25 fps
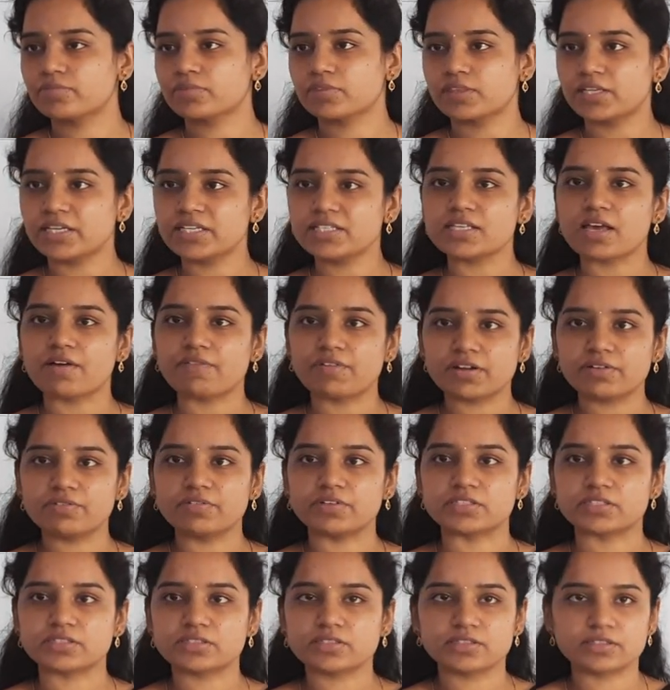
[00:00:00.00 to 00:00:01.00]
That is our
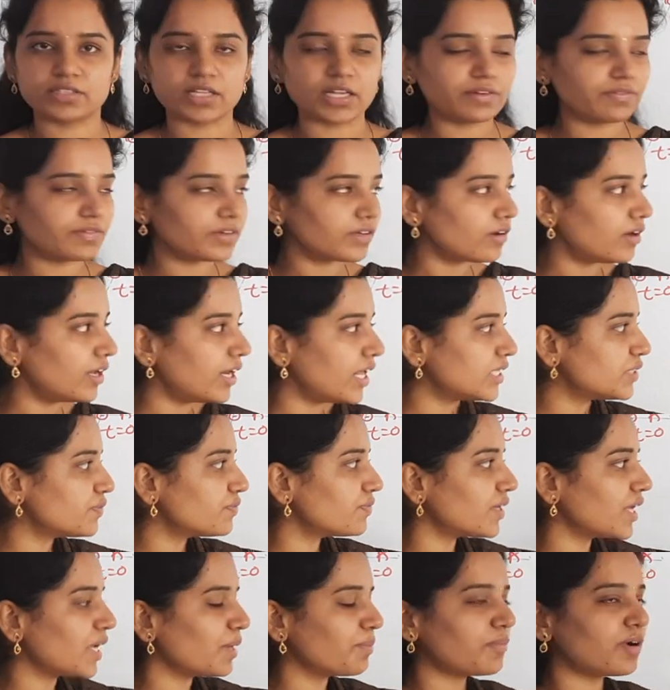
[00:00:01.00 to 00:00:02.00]
wish. That we call as
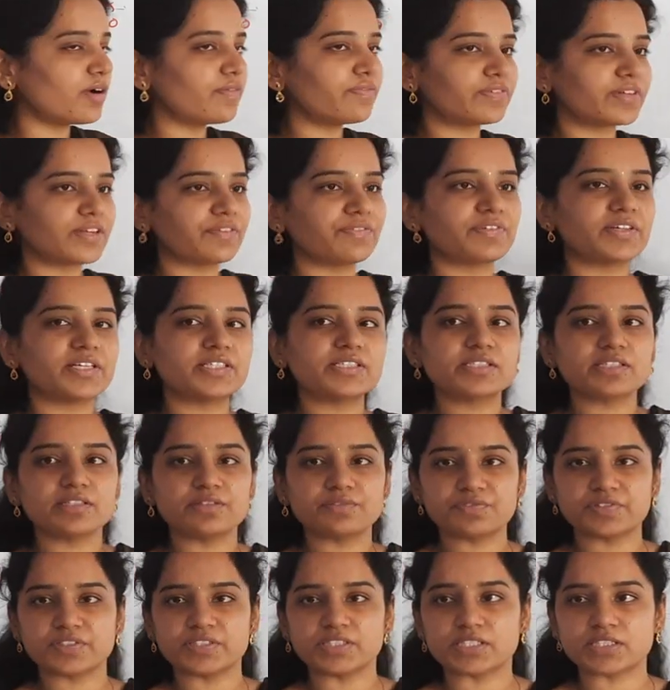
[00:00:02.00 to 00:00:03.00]
frame of reference in
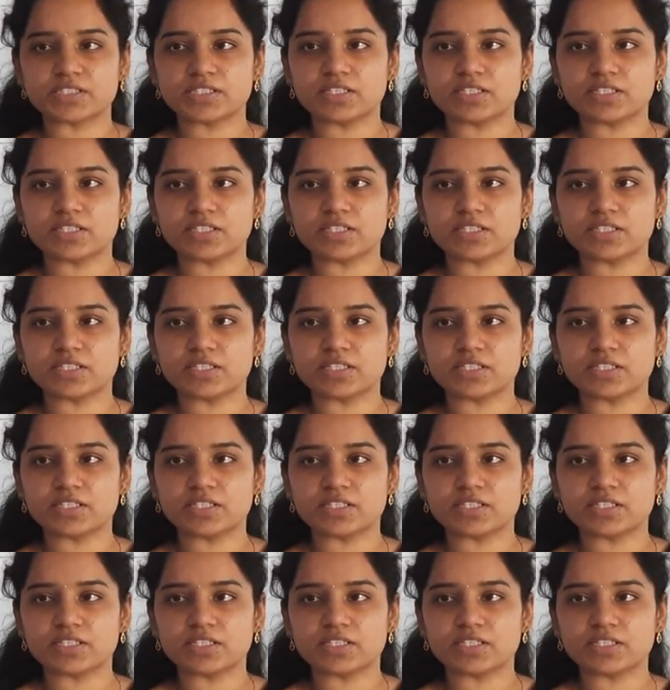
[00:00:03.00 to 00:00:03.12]
physics.